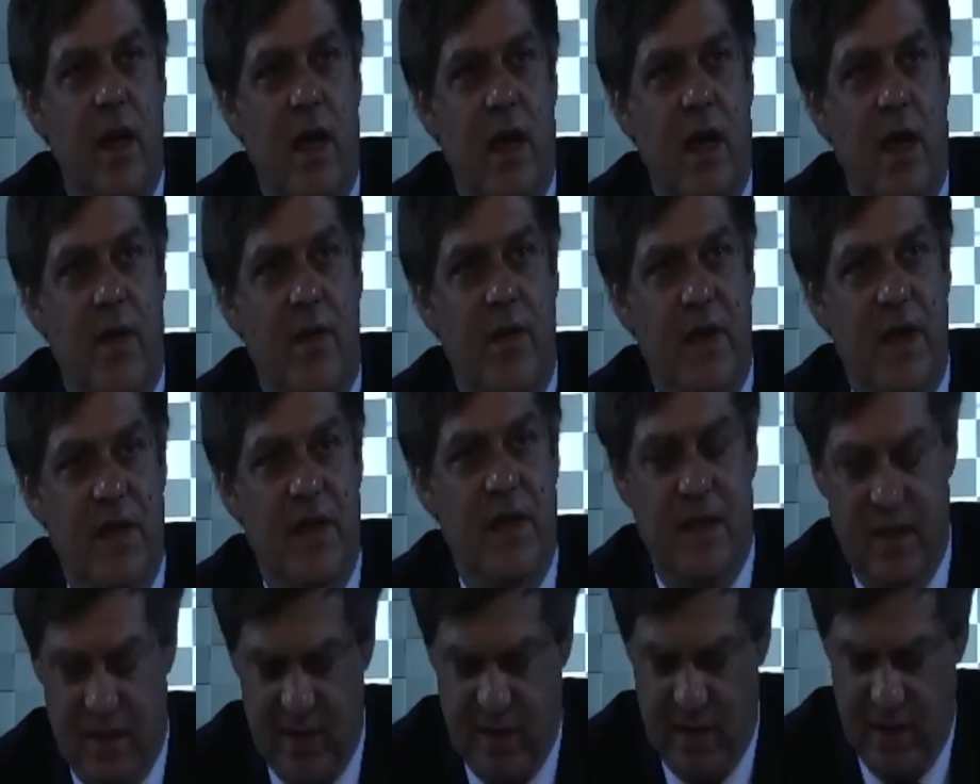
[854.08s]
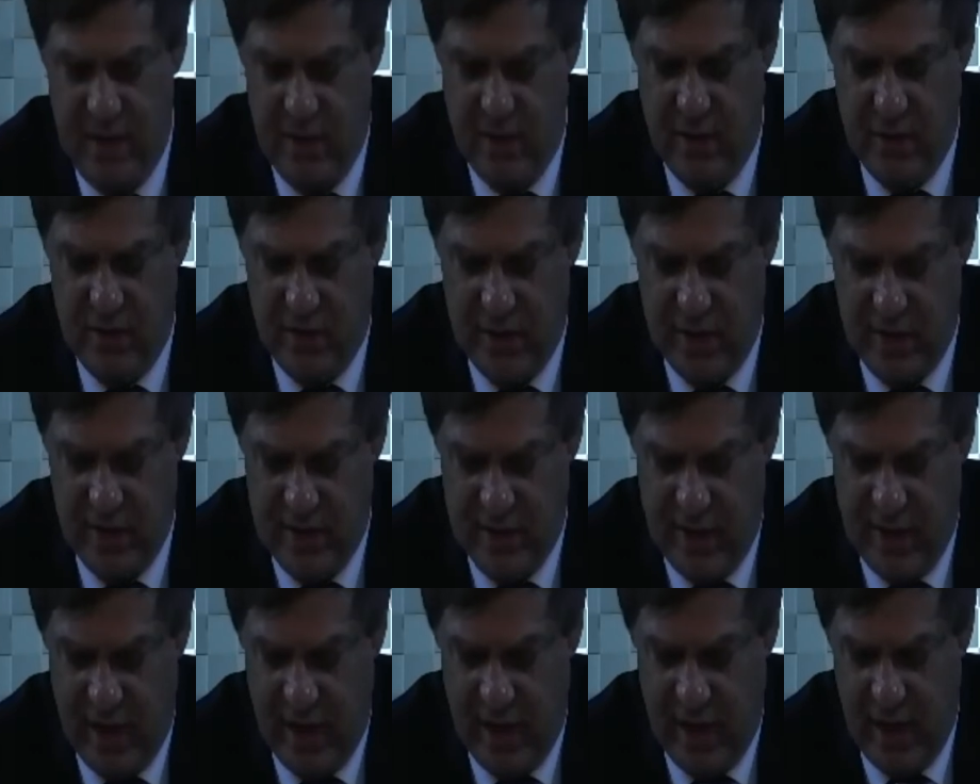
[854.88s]
these institutions
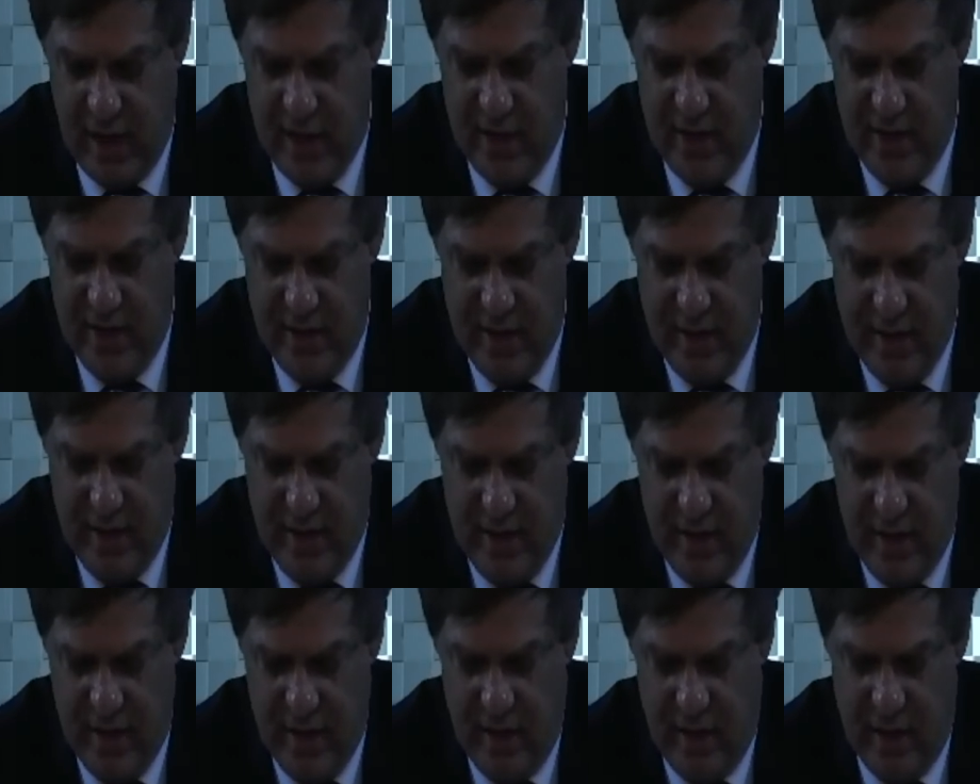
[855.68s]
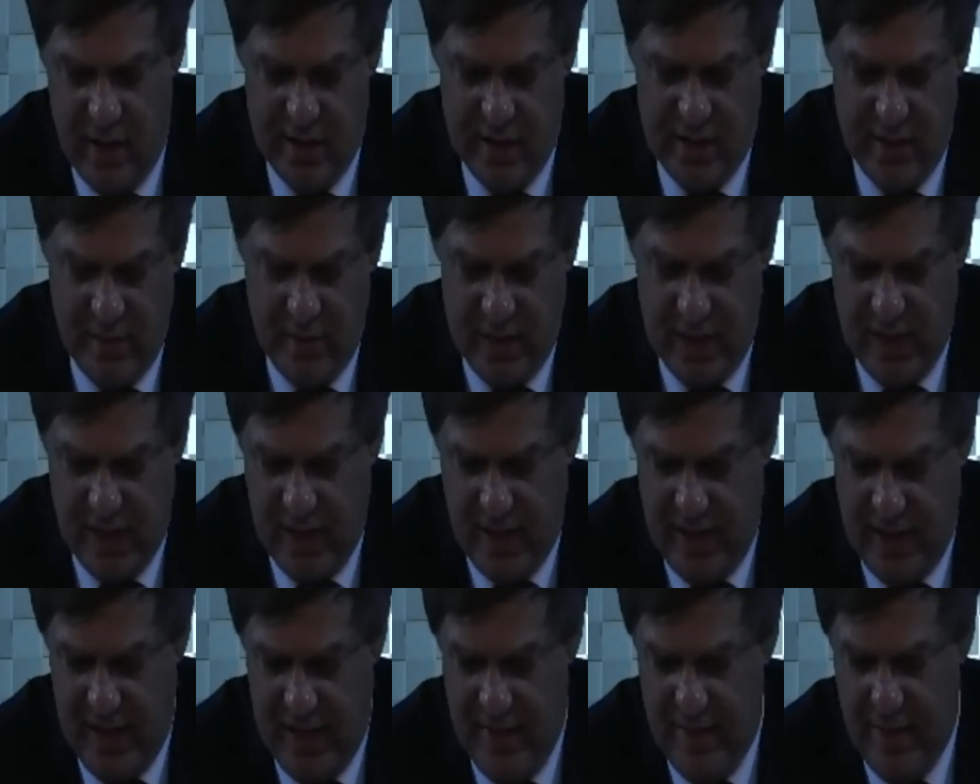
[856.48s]
are
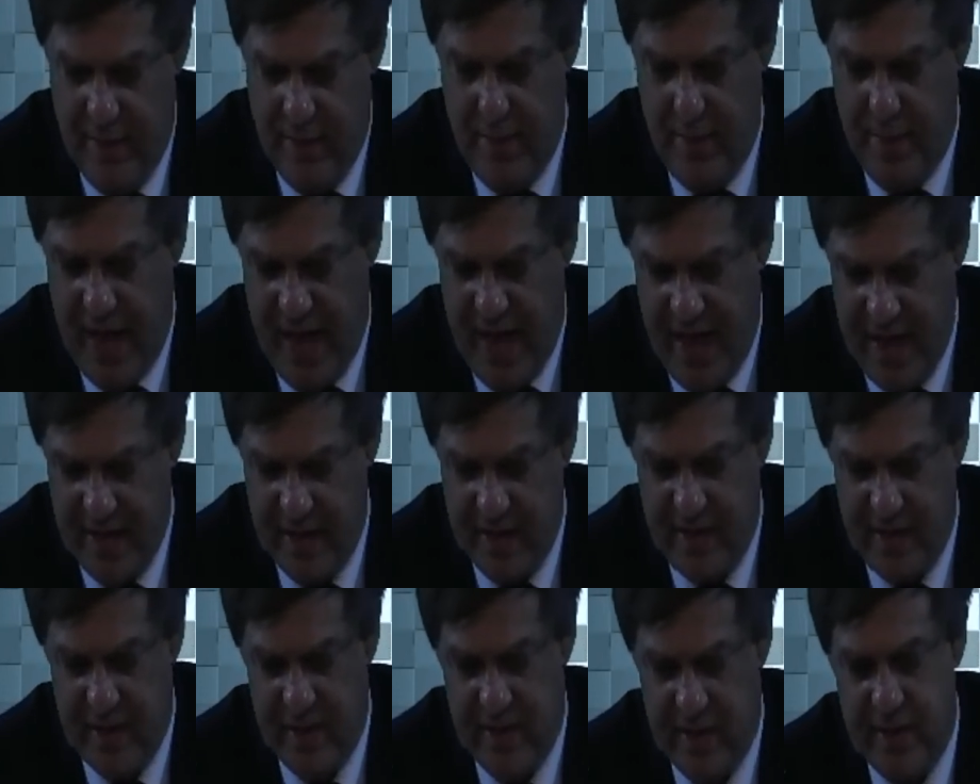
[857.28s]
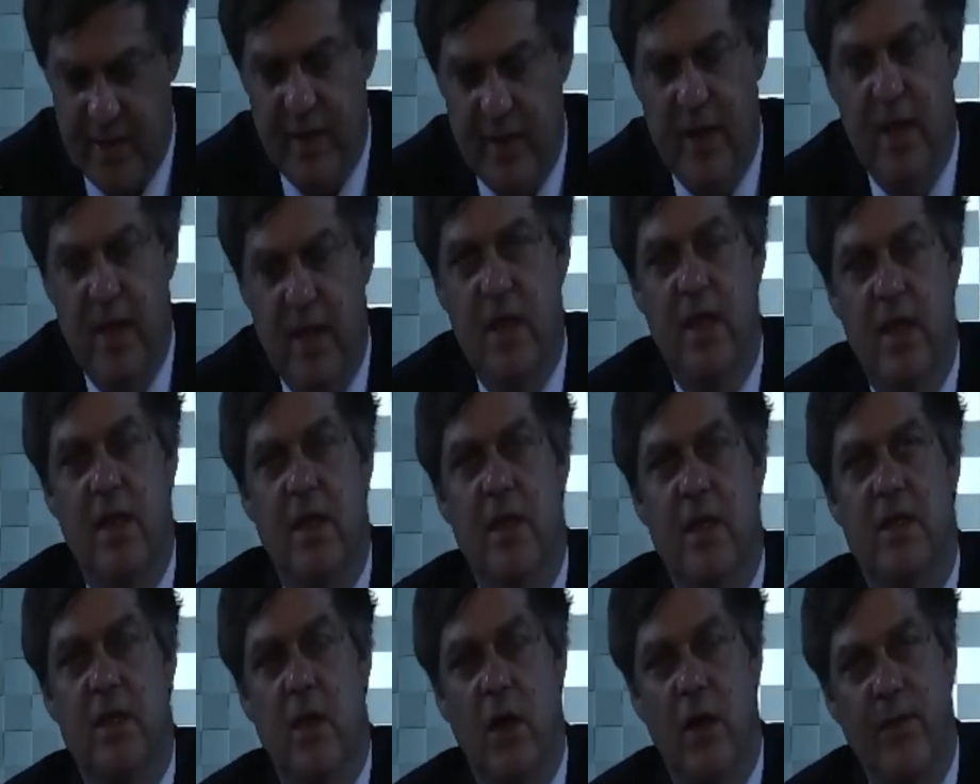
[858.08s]
ultimately based.
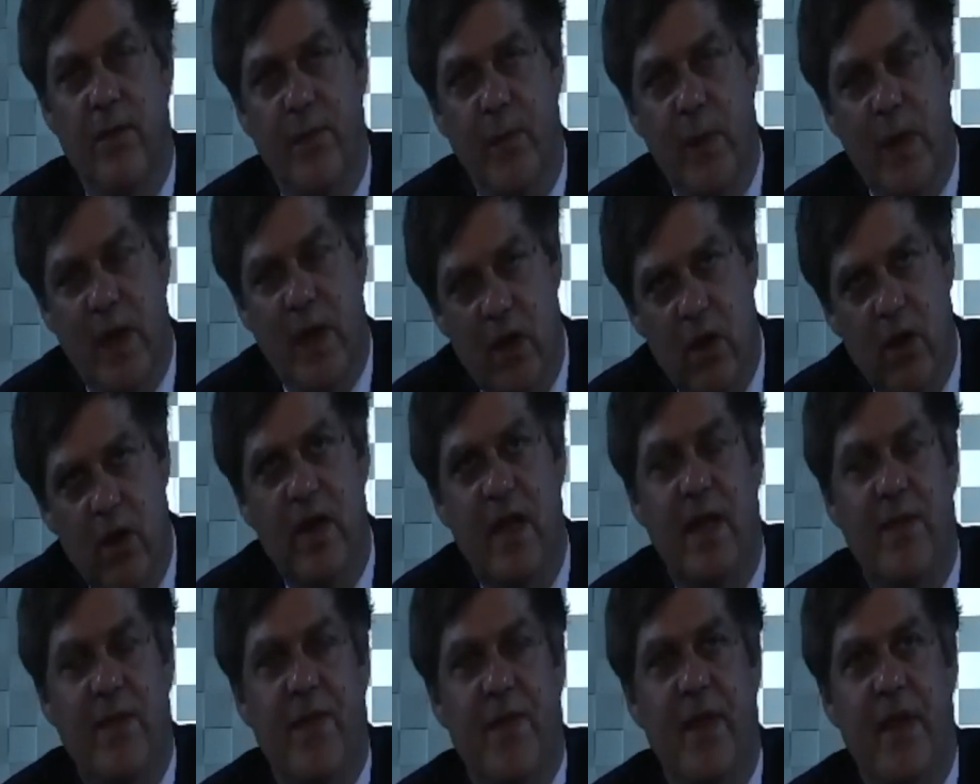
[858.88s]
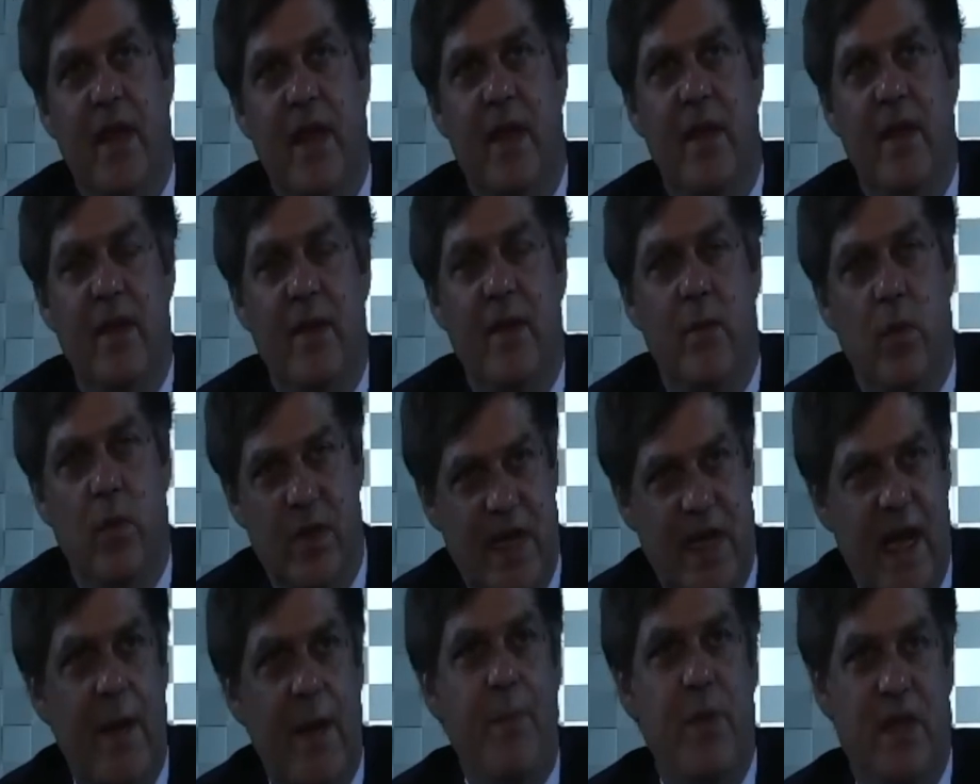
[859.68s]
So if we look at what
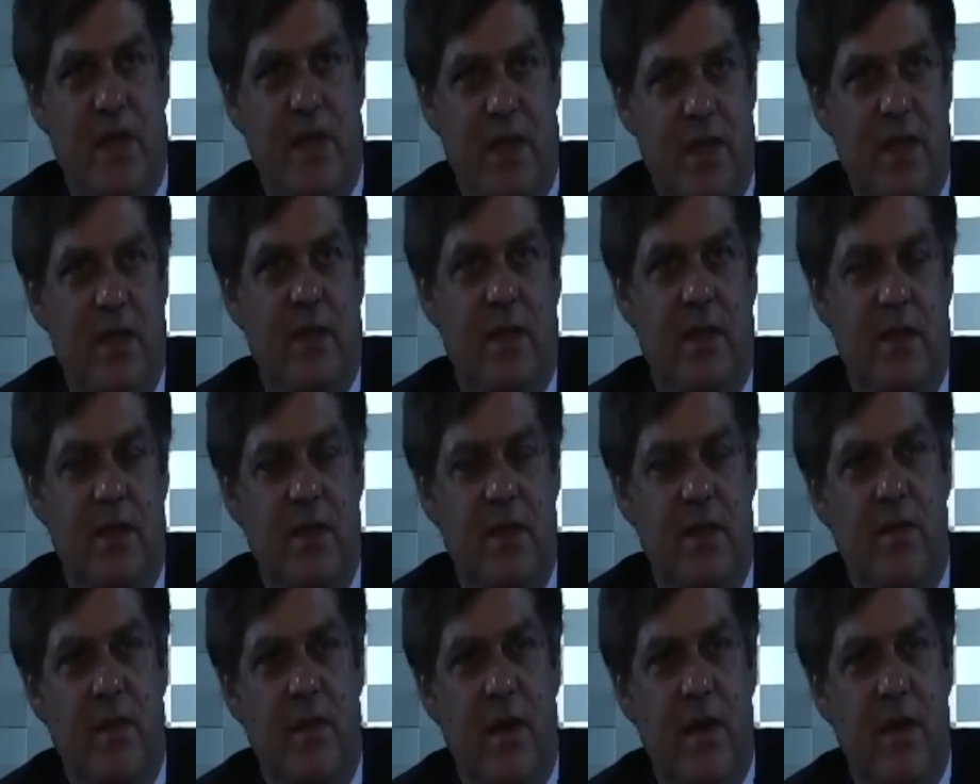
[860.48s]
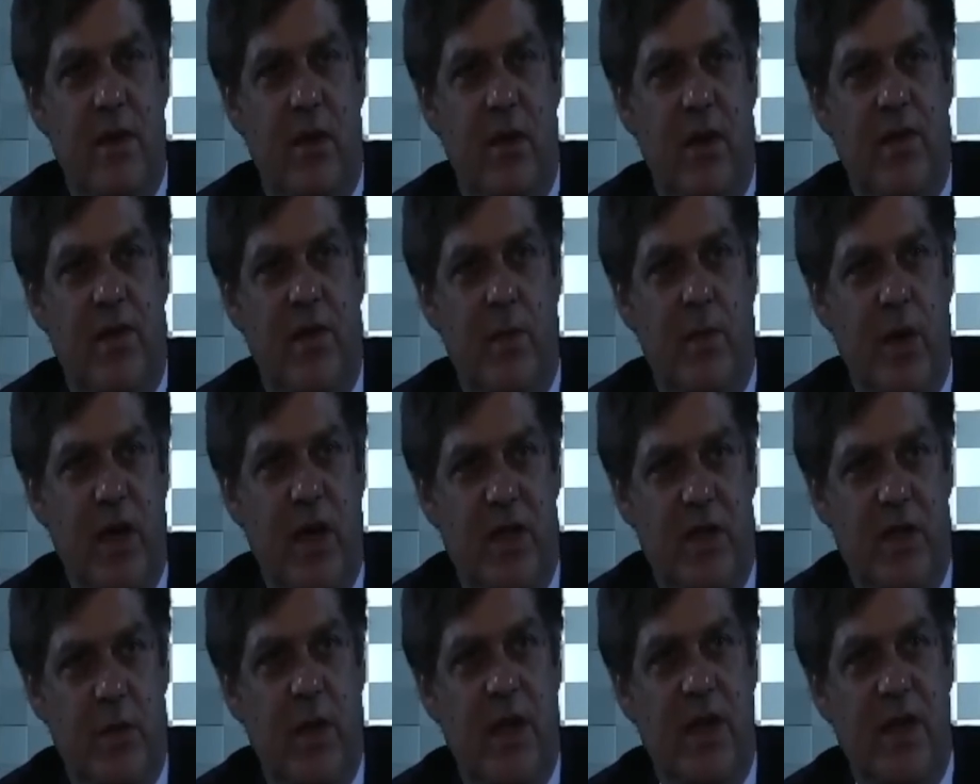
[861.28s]
happened during the past
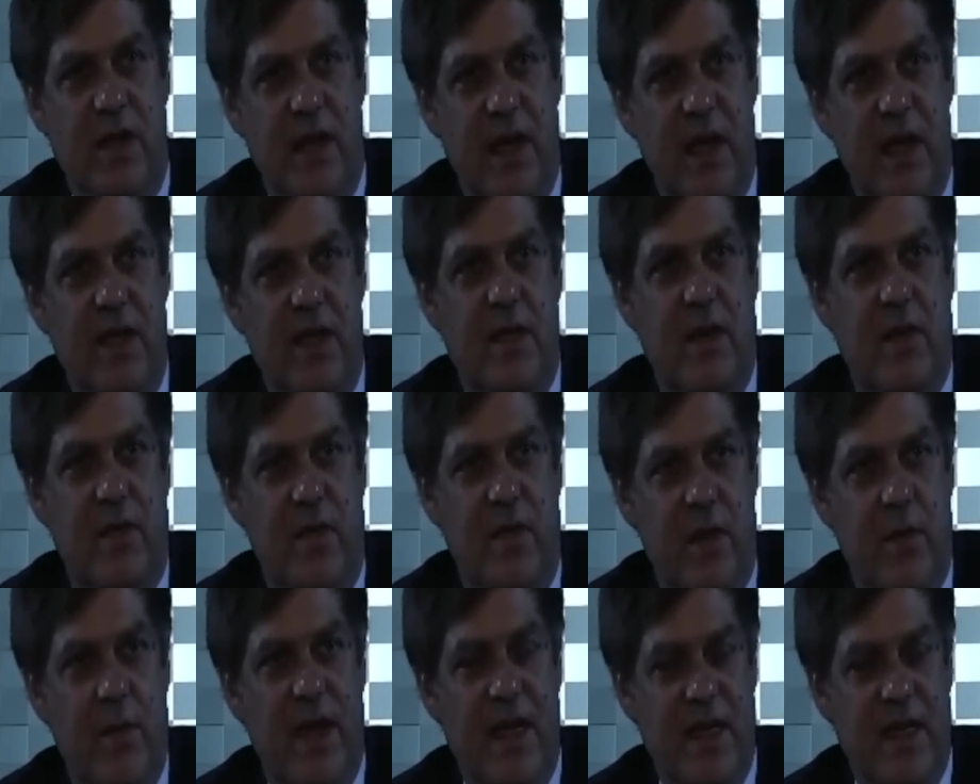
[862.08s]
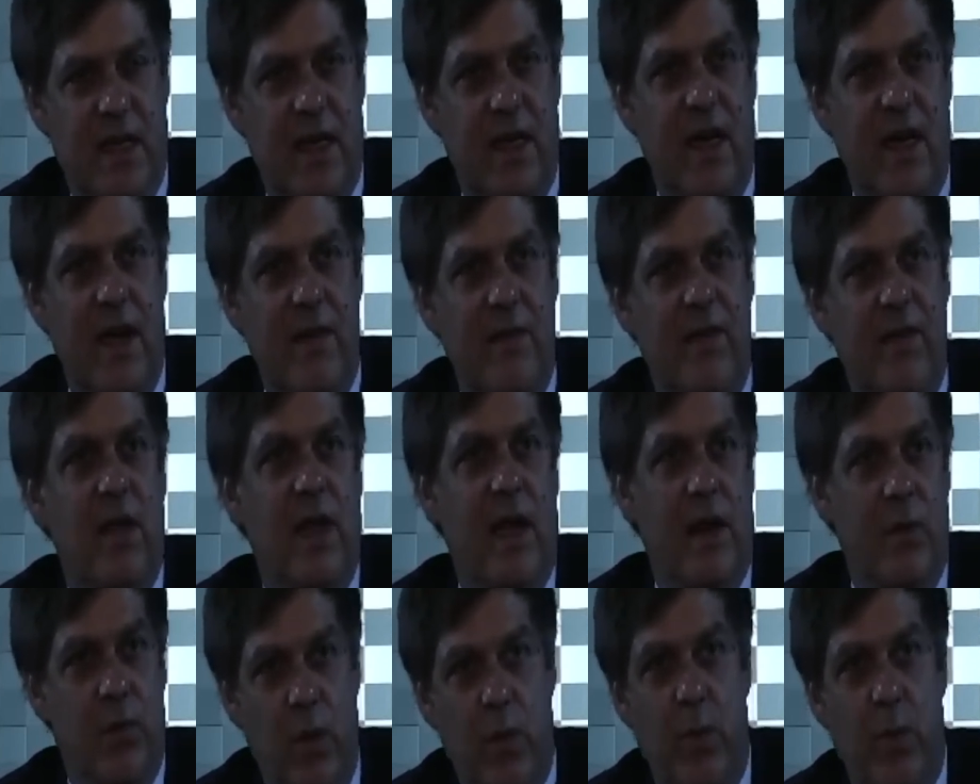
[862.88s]
20 years on the domestic level,
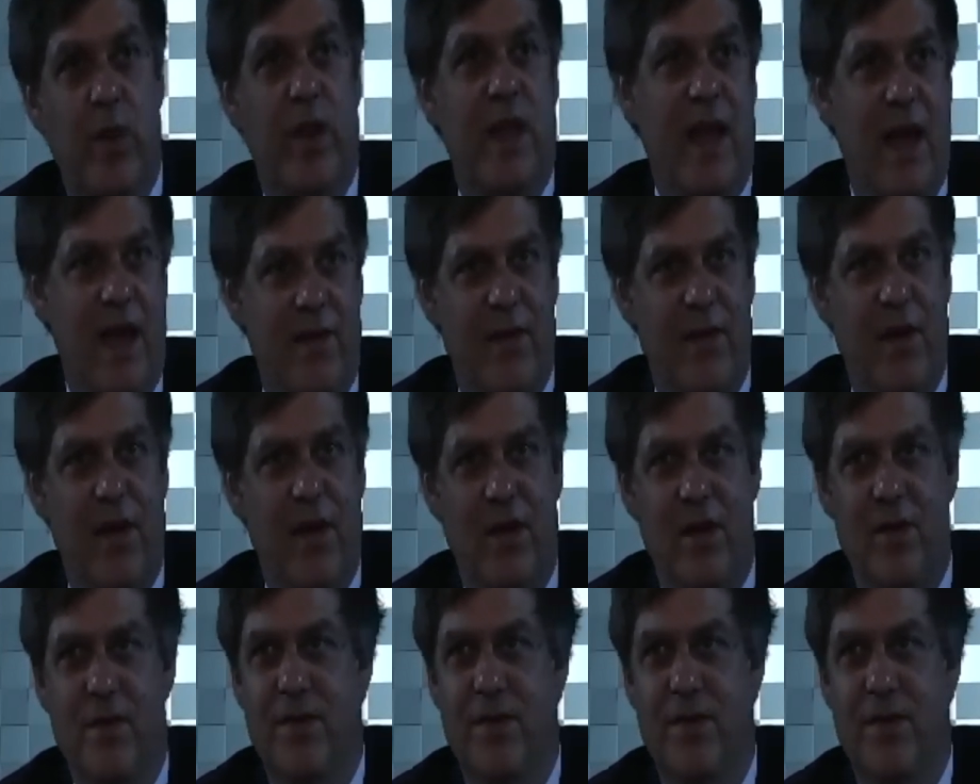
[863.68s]
and we will have a lot of